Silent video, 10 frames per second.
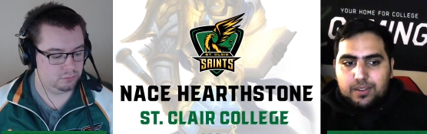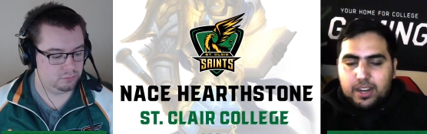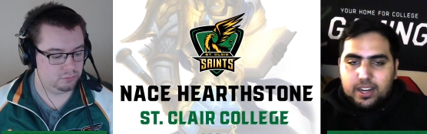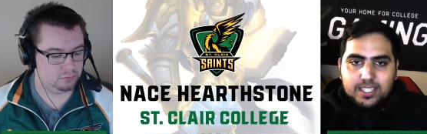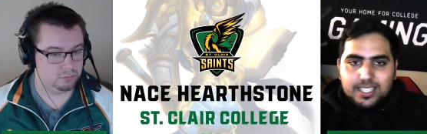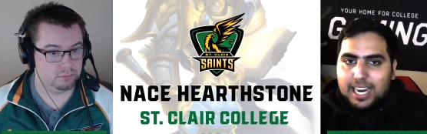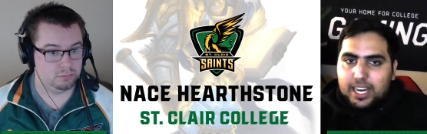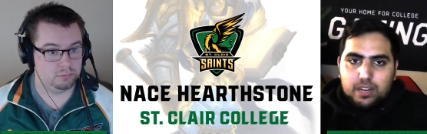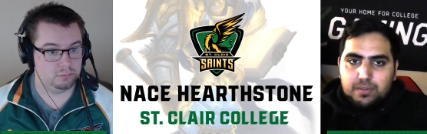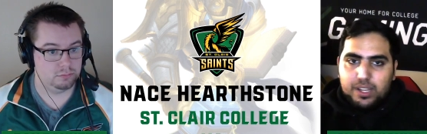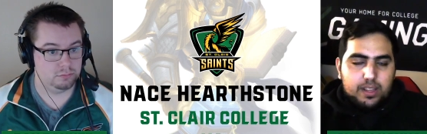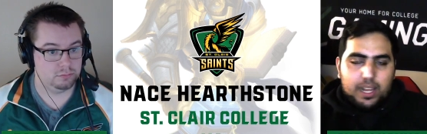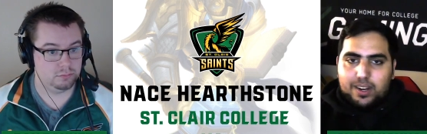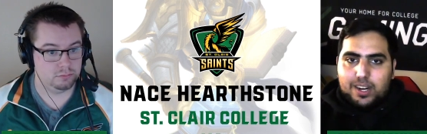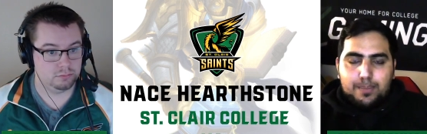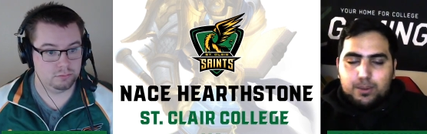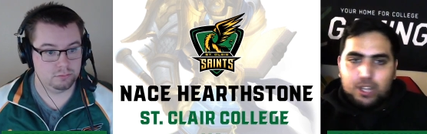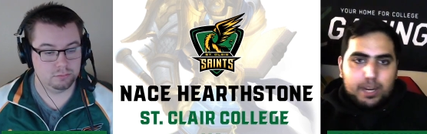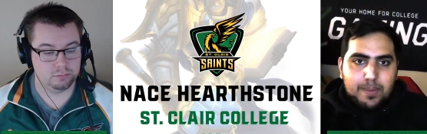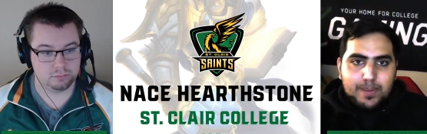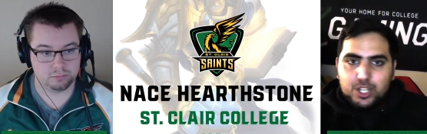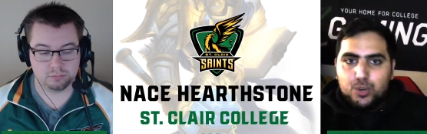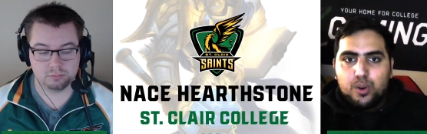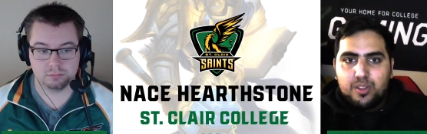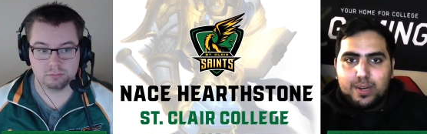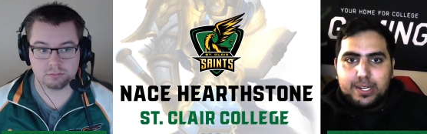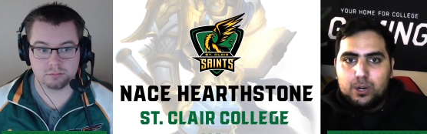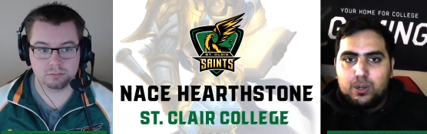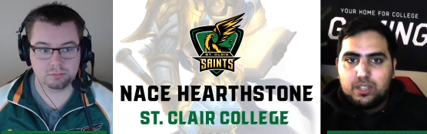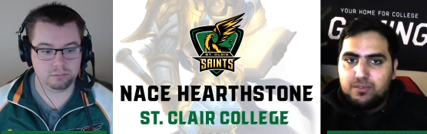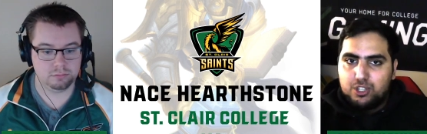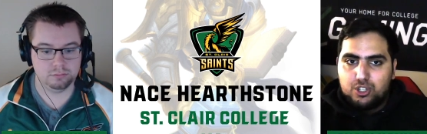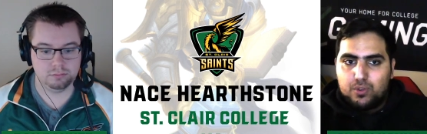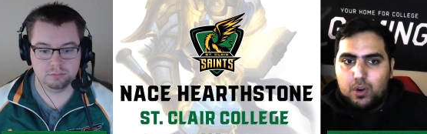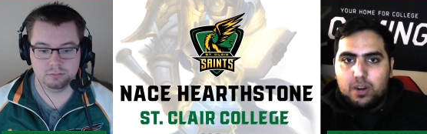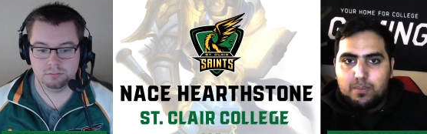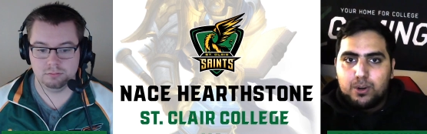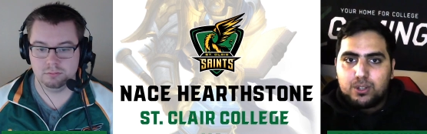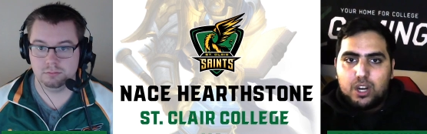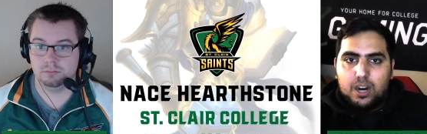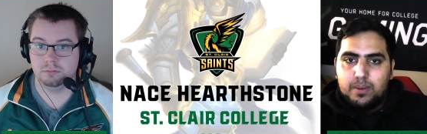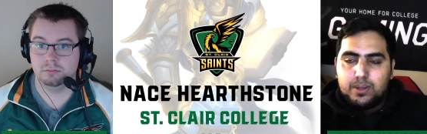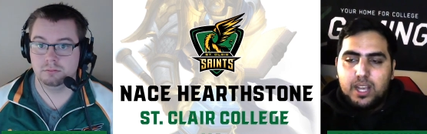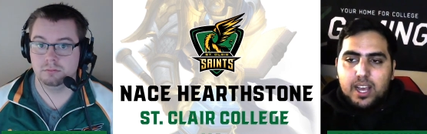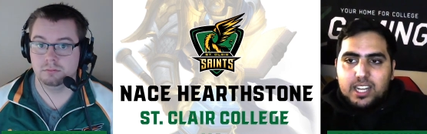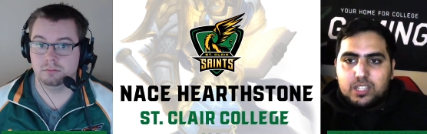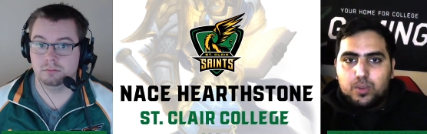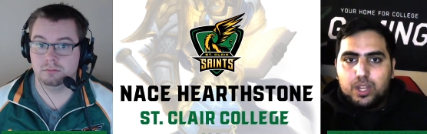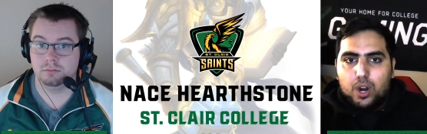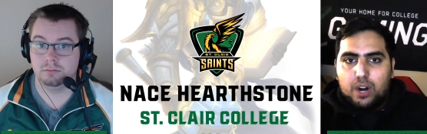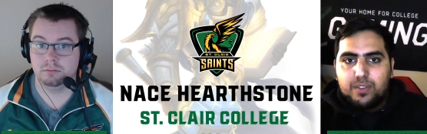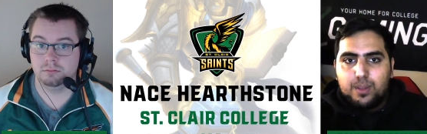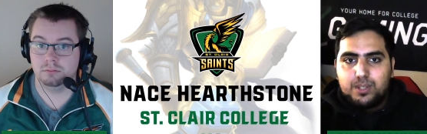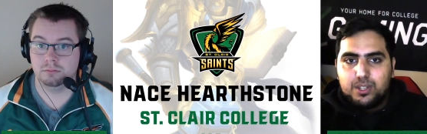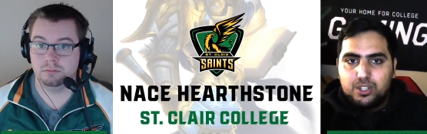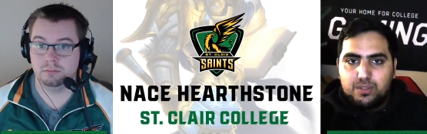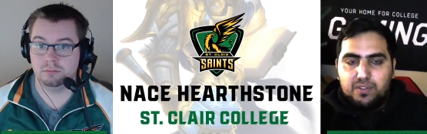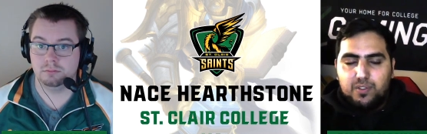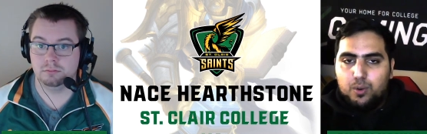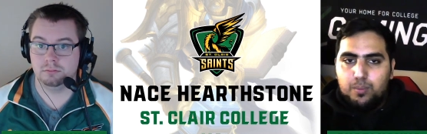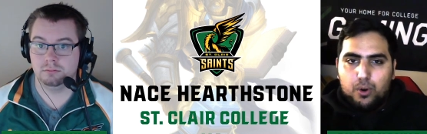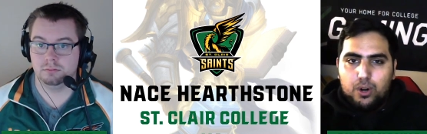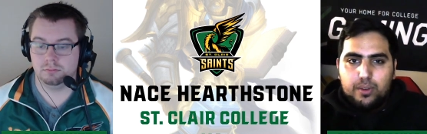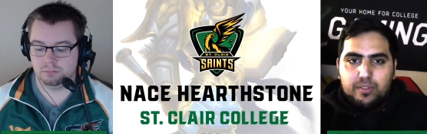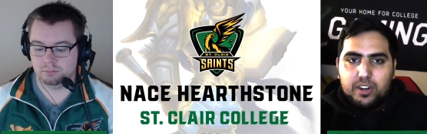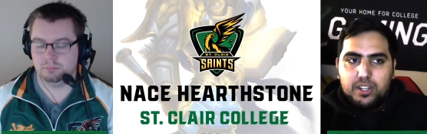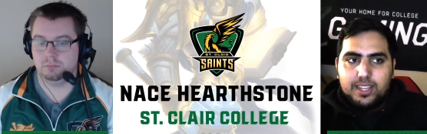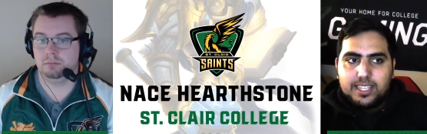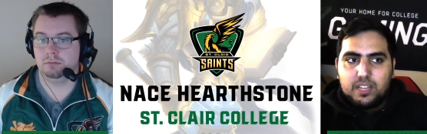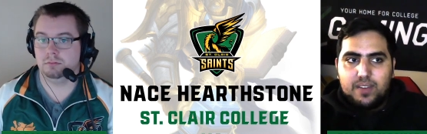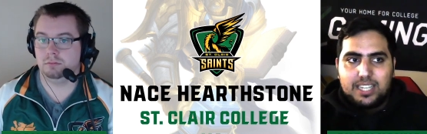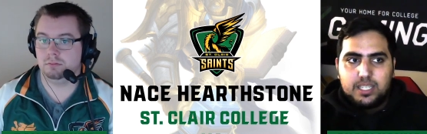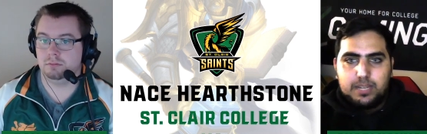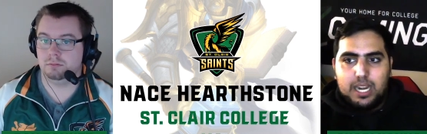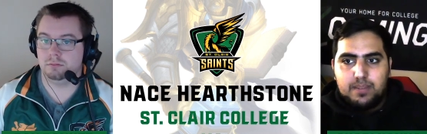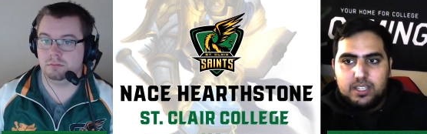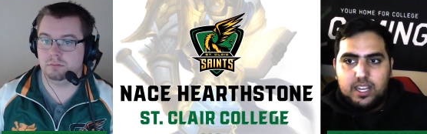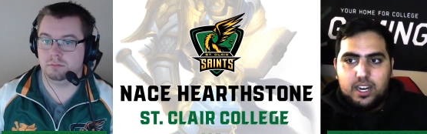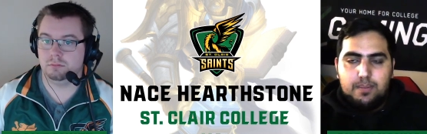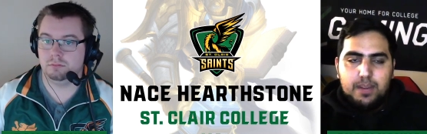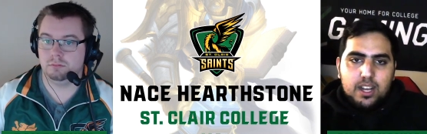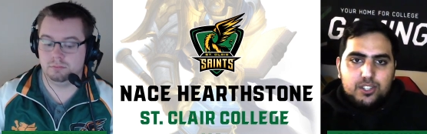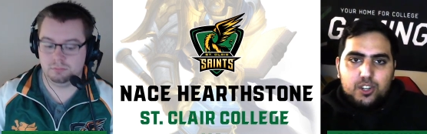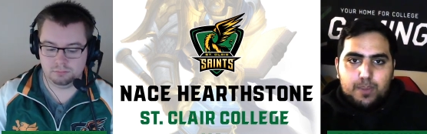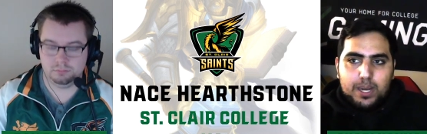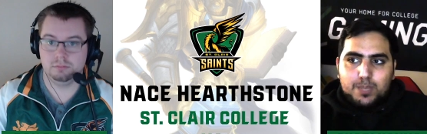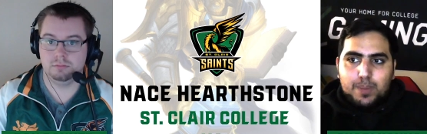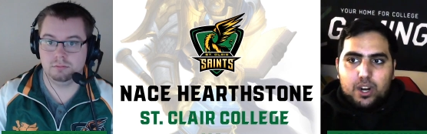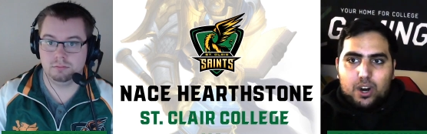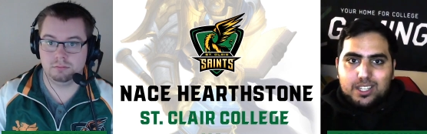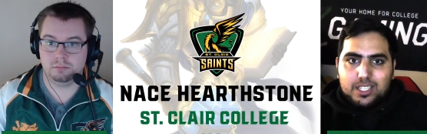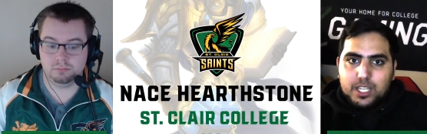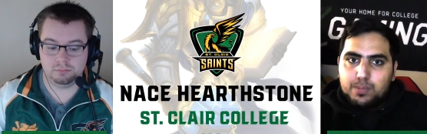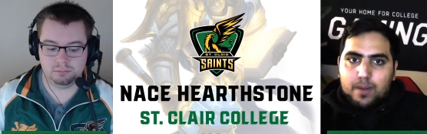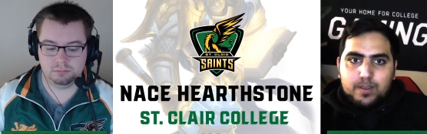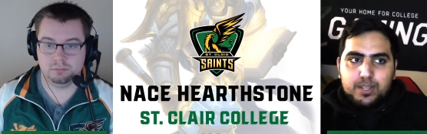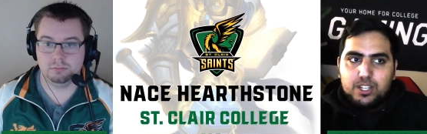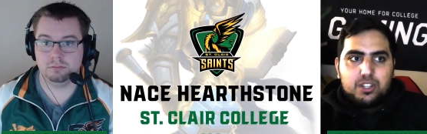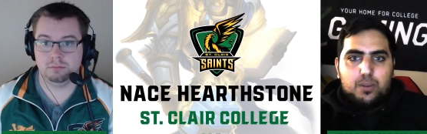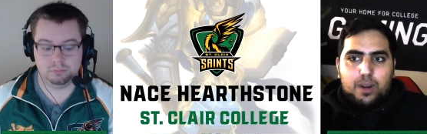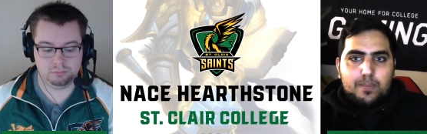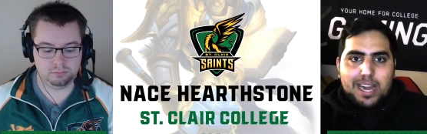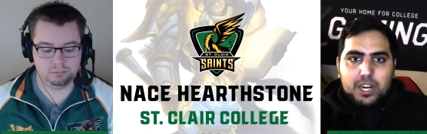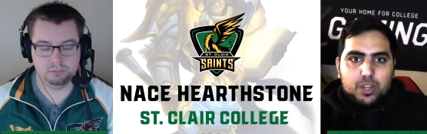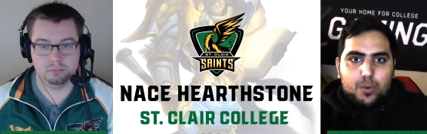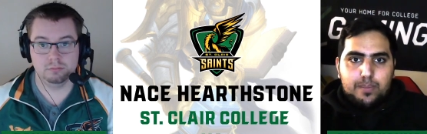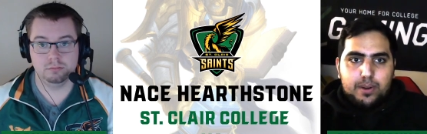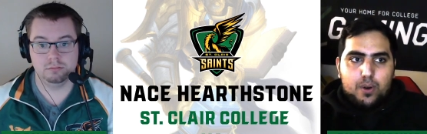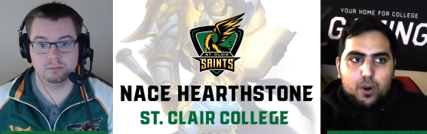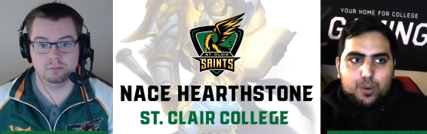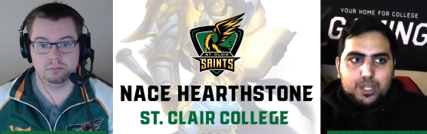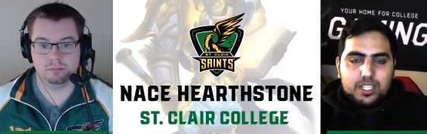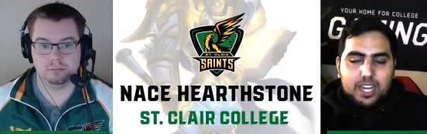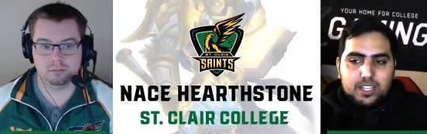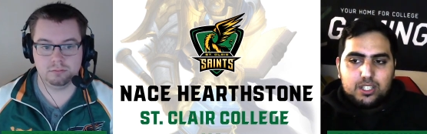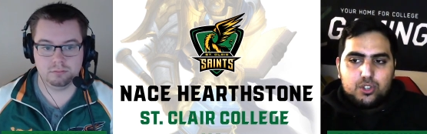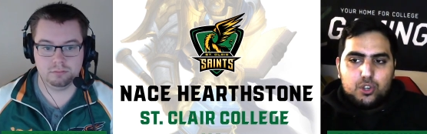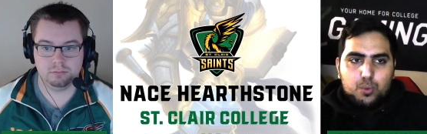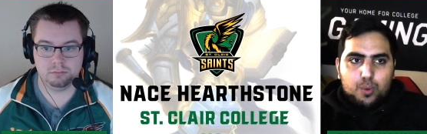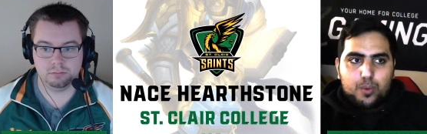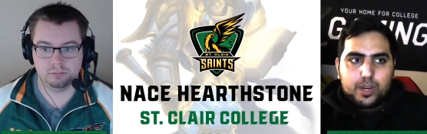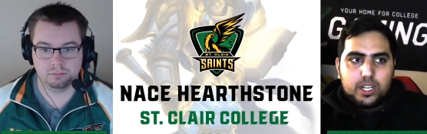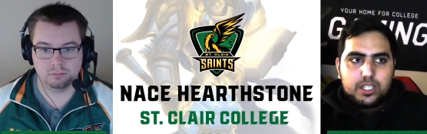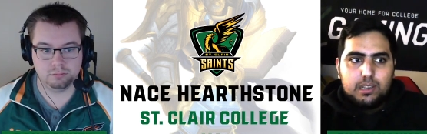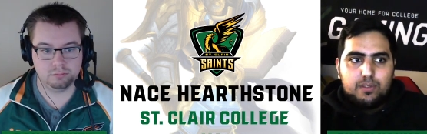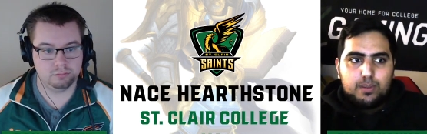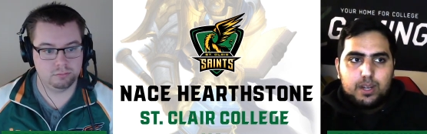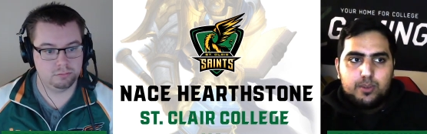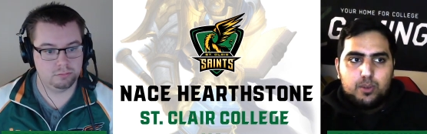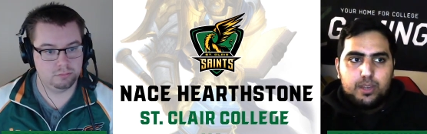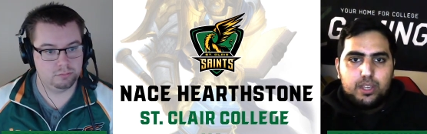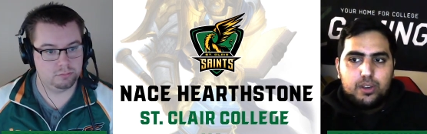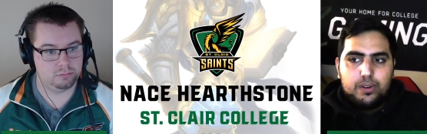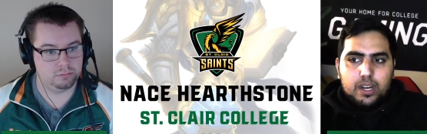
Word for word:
Speaker 1: consecutively, like couple, like maybe two or three turns of just strong burst combos, it's really hard for them to just full board refill unless they've had some time to set up. So your best bet, honestly, is probably just a run back on the weapon rogue, which is, I assume, what we're going to see from WBU.